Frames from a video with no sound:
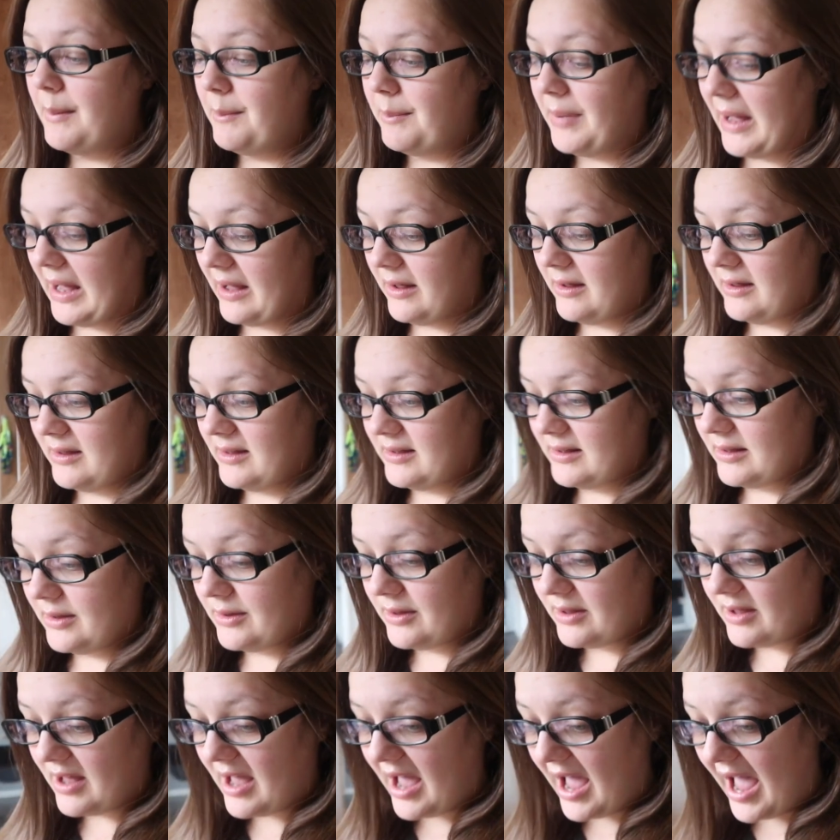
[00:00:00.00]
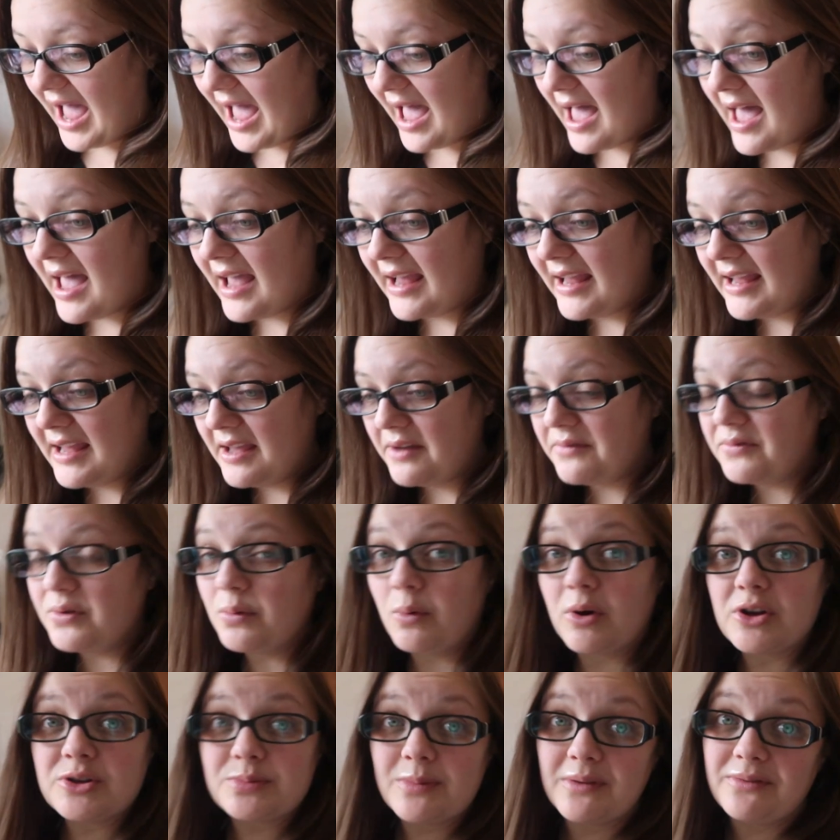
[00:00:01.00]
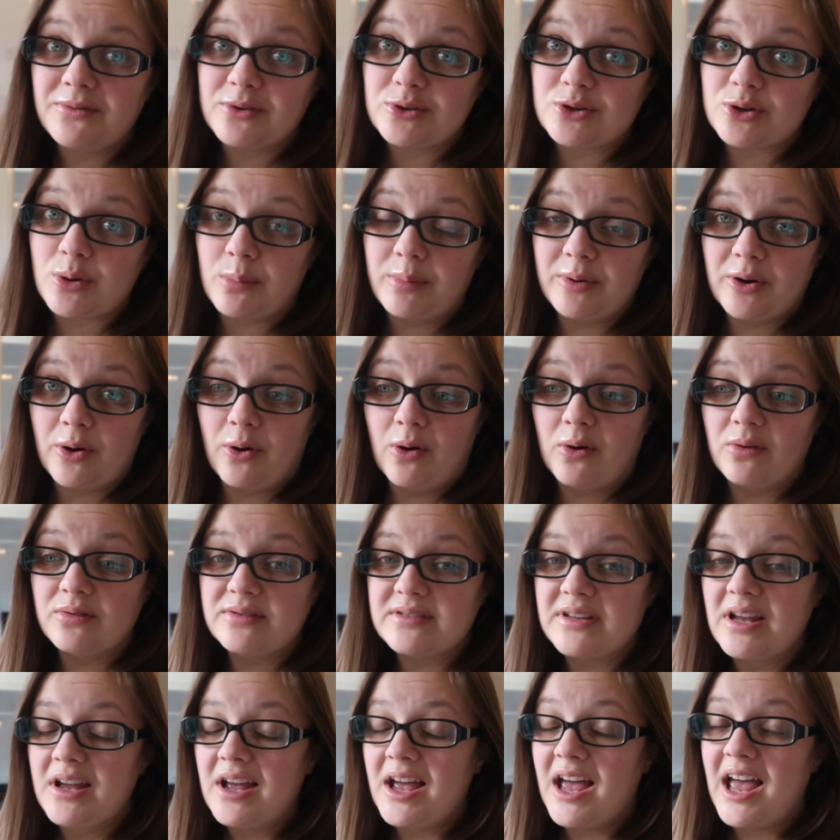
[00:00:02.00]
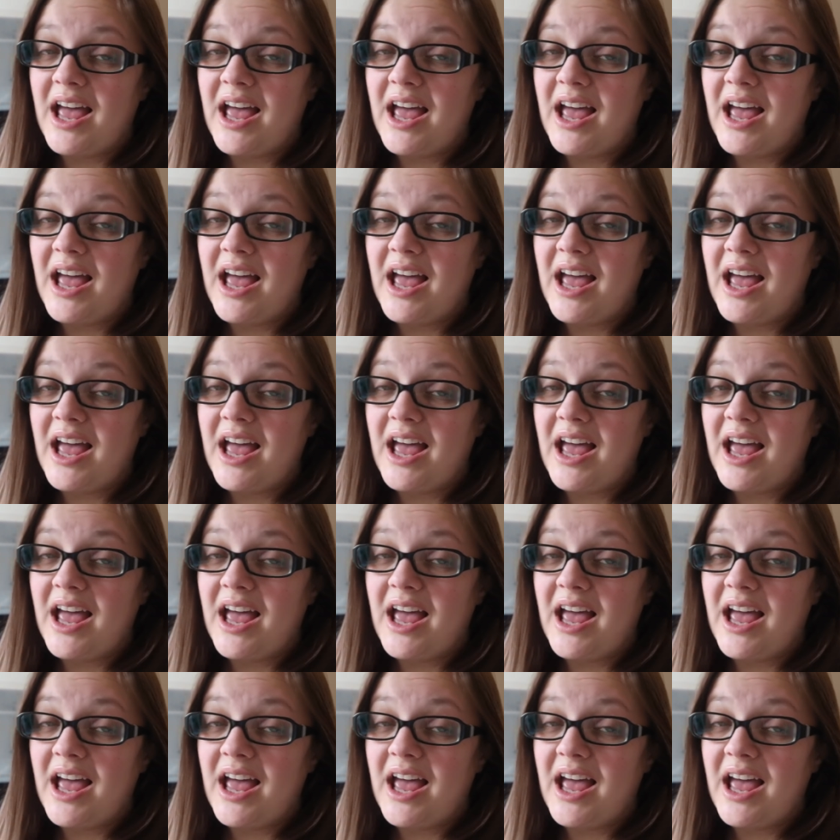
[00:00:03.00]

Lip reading: But if you watch my food shopping hauls,